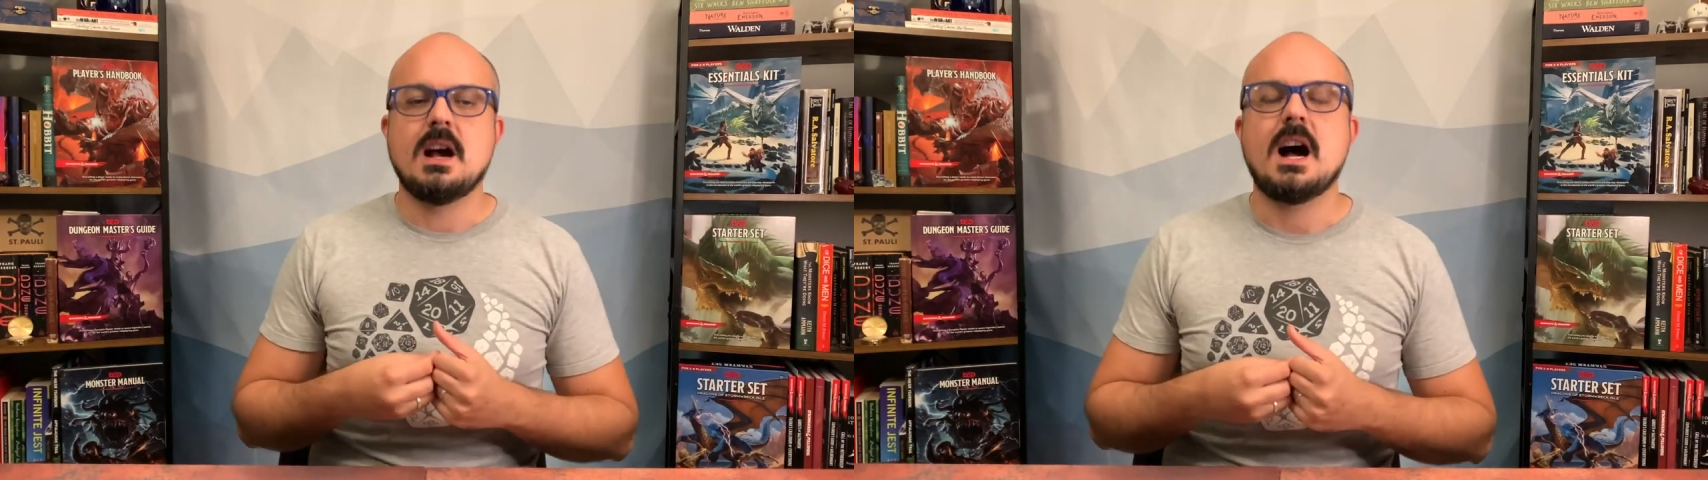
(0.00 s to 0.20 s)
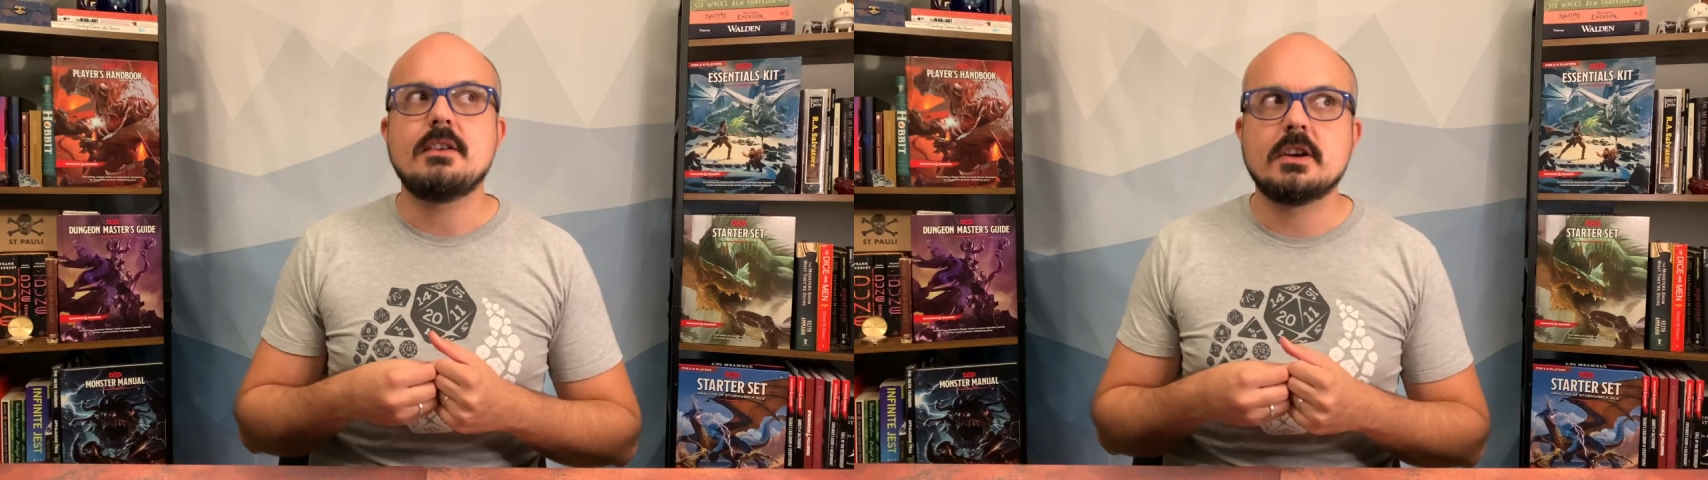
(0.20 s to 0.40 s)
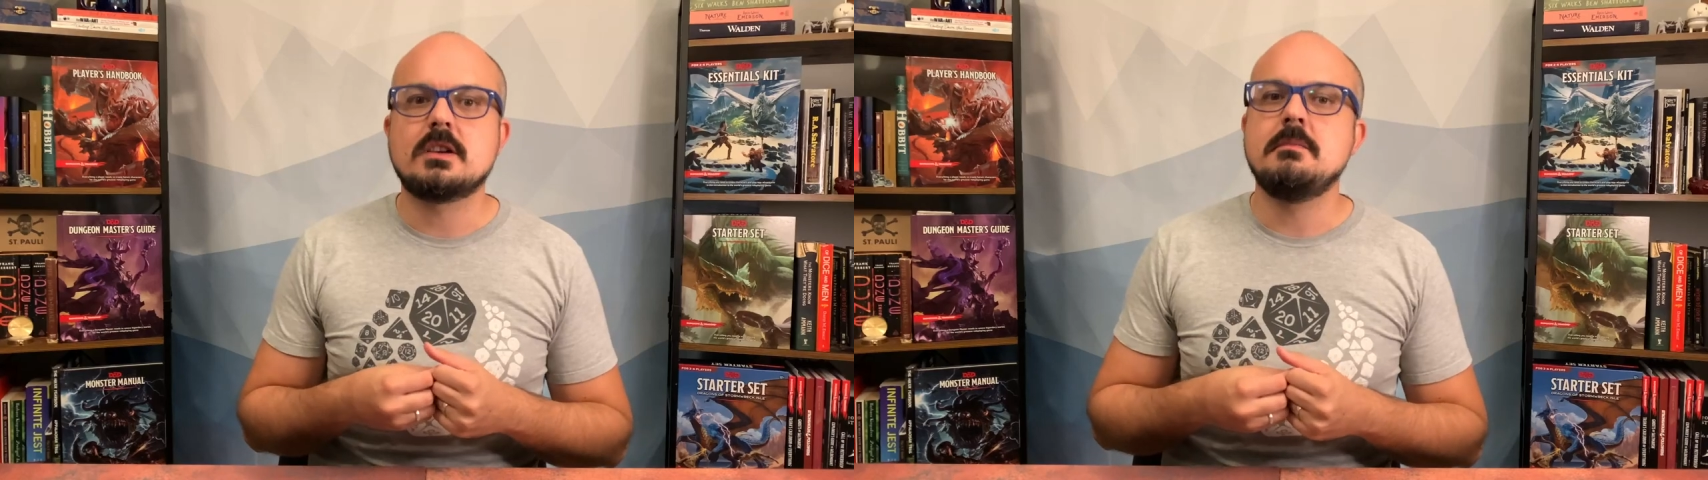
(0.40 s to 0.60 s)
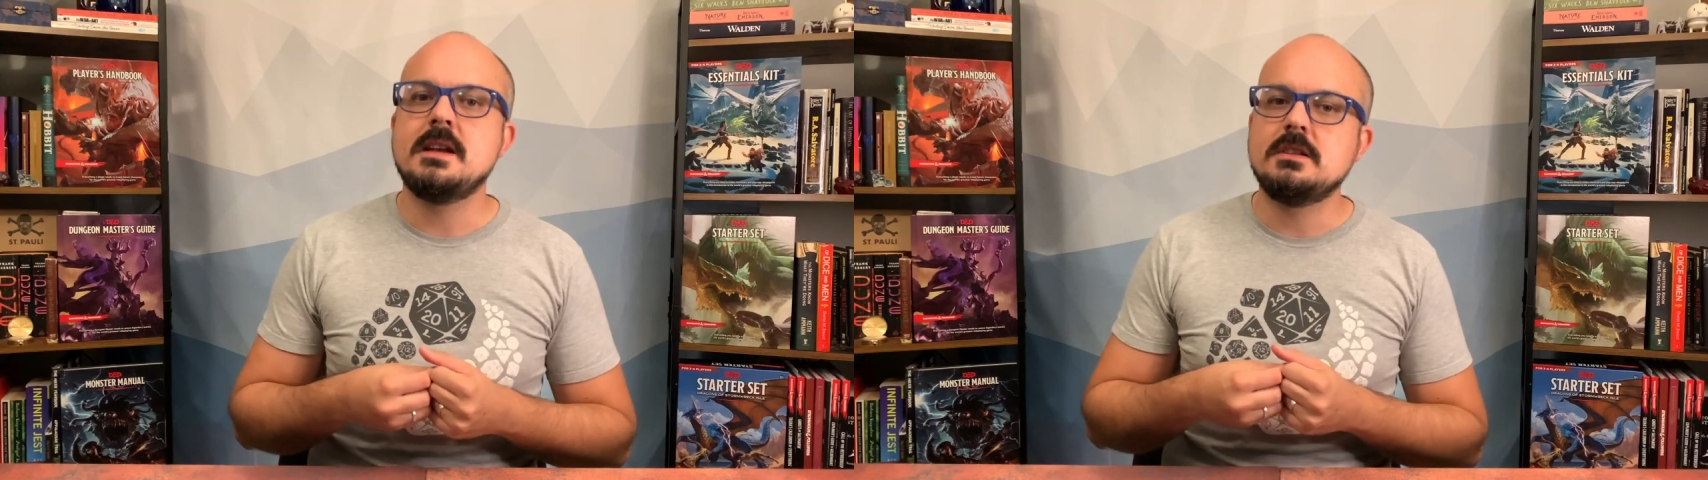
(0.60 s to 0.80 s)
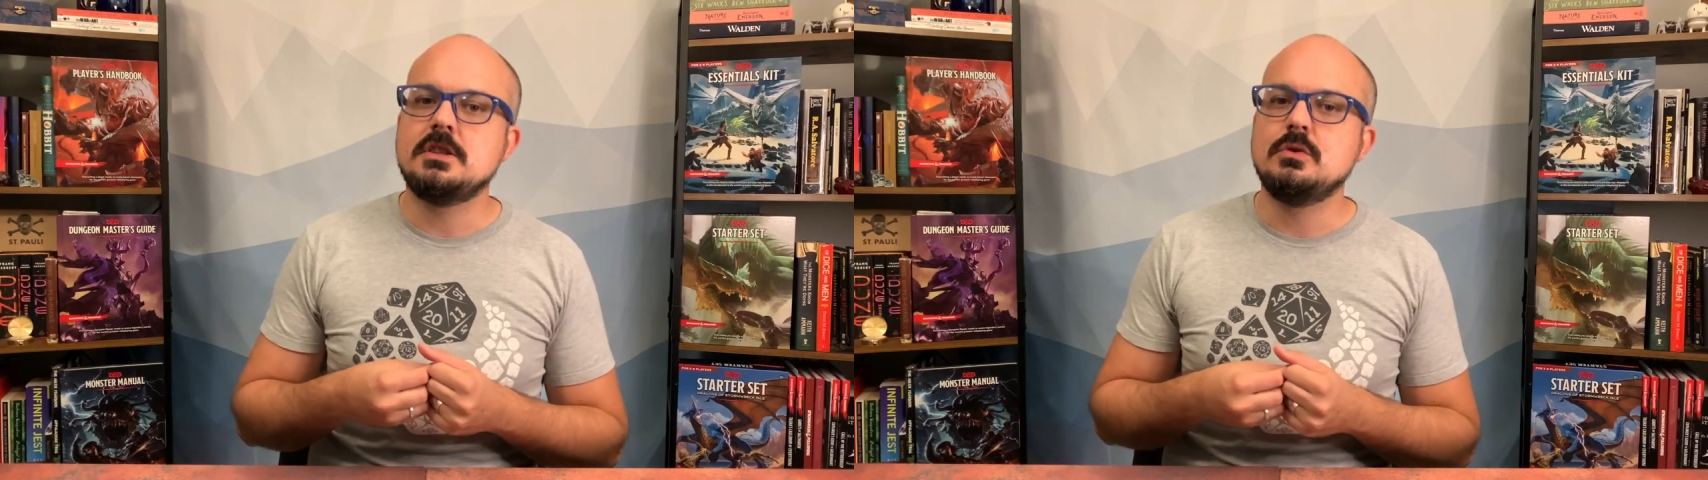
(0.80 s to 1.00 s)
I
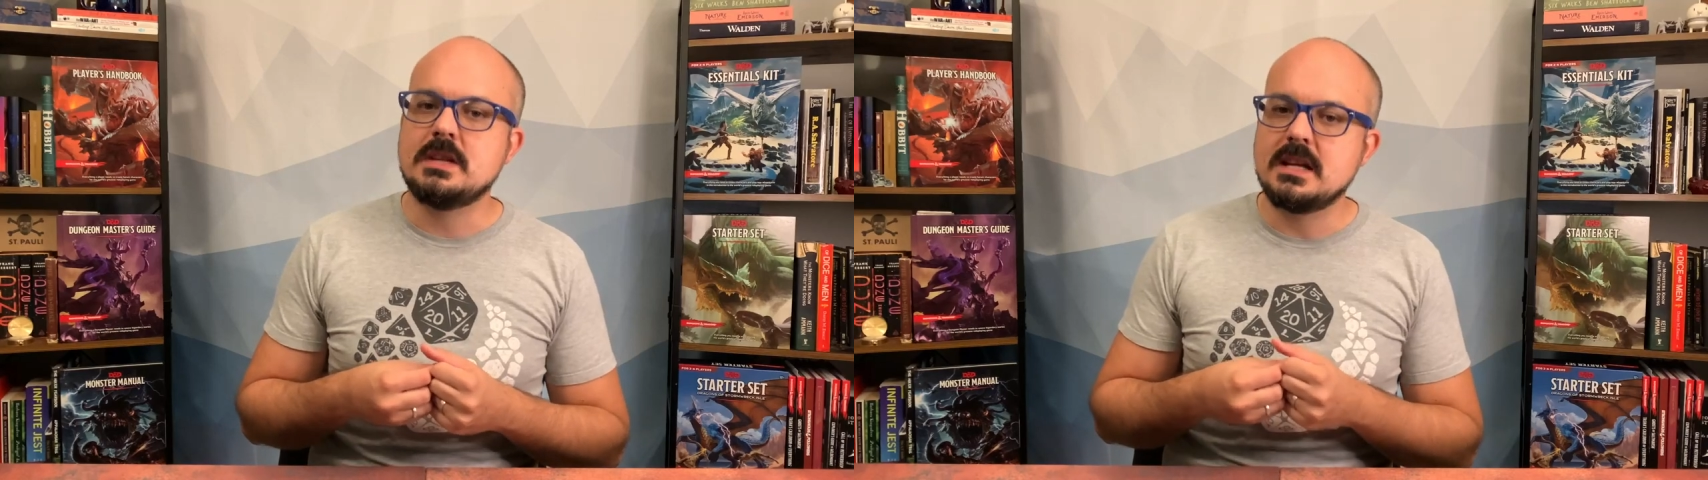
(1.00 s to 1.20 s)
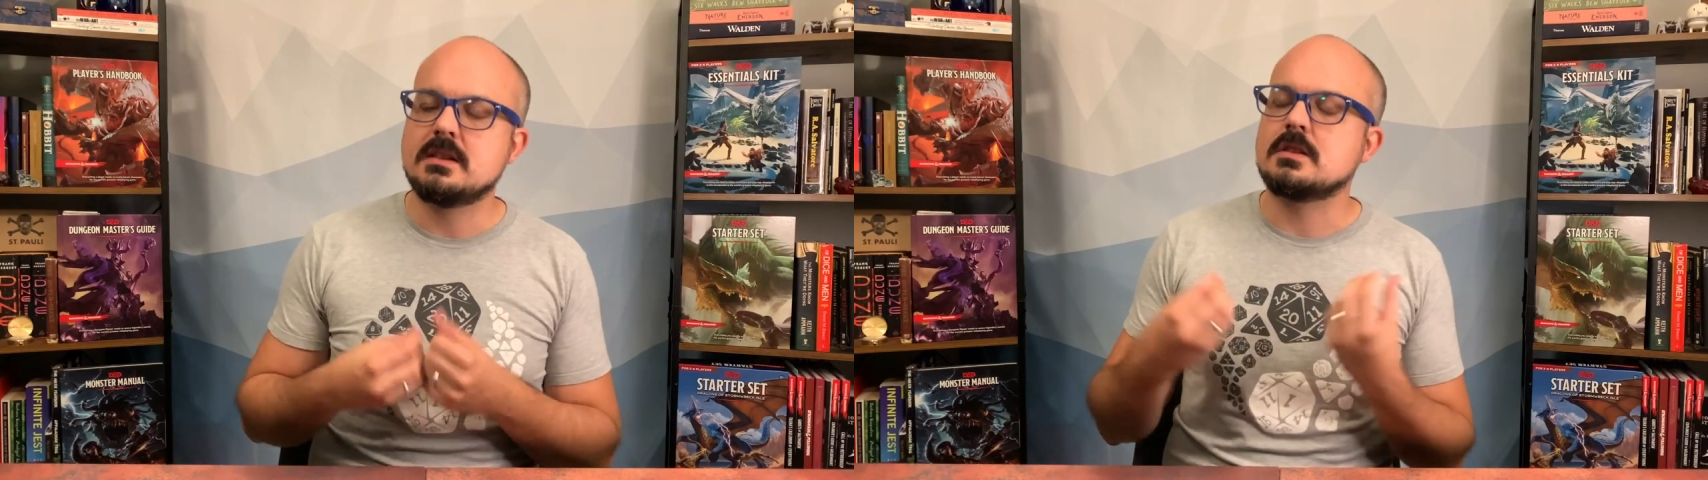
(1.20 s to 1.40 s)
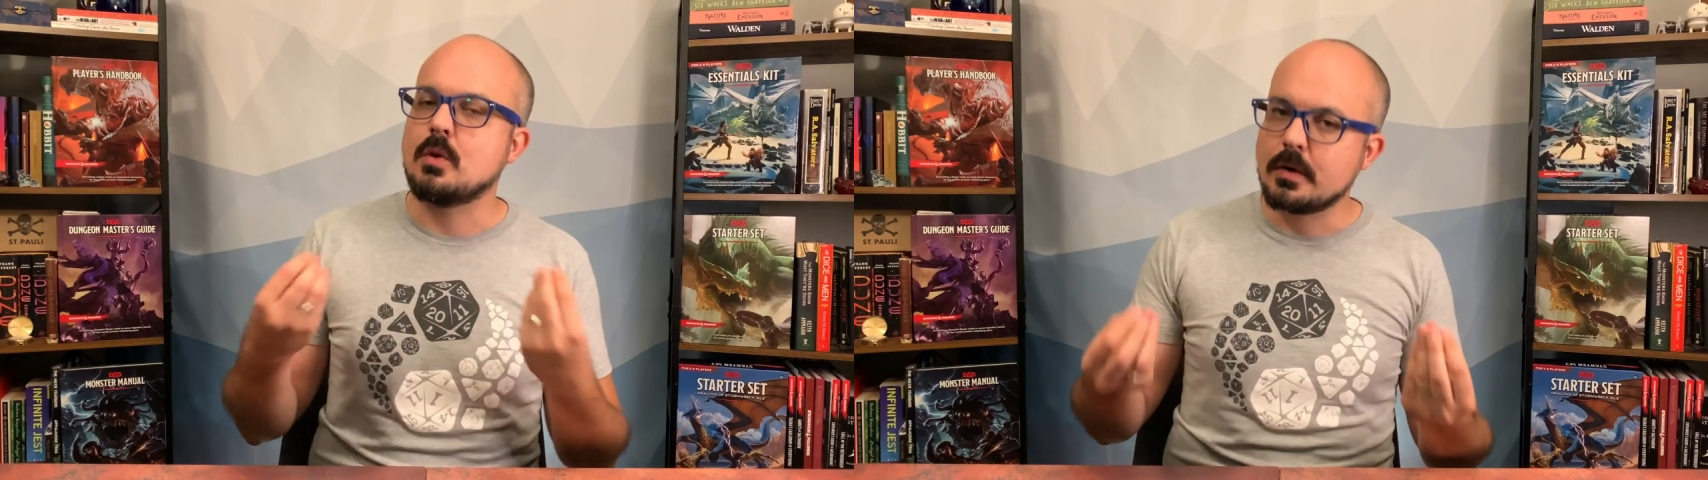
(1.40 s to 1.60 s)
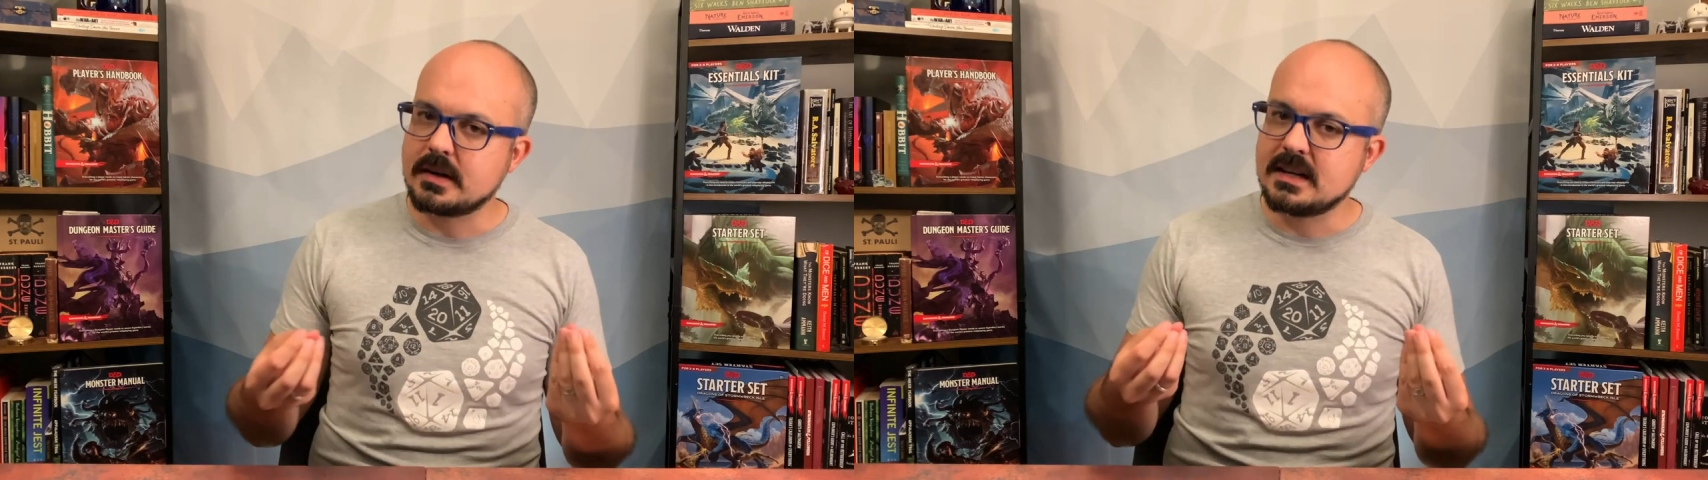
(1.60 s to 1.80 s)
recommend you take this orc